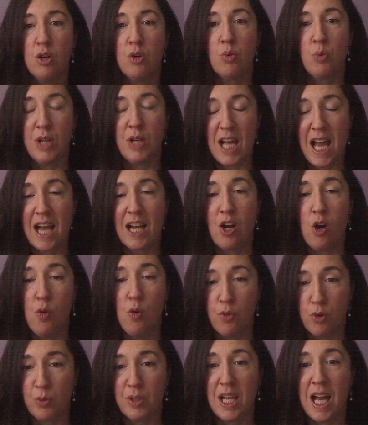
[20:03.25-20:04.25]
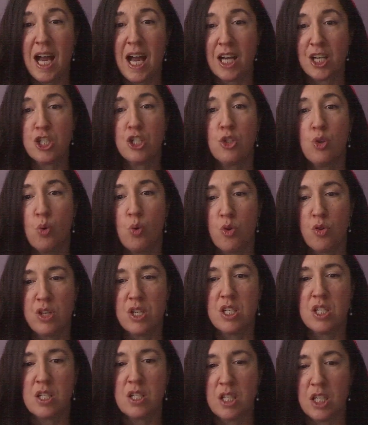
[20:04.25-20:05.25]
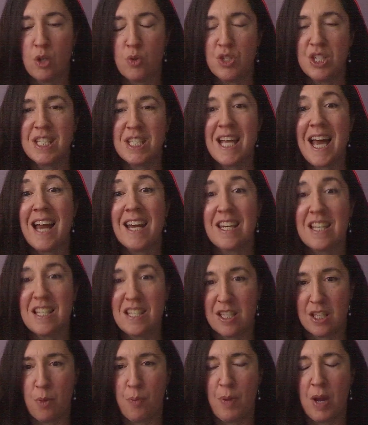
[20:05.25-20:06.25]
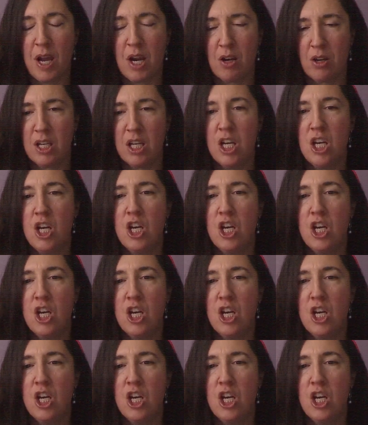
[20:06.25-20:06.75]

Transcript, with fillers: overreaction or this, you know, sadness in the parent.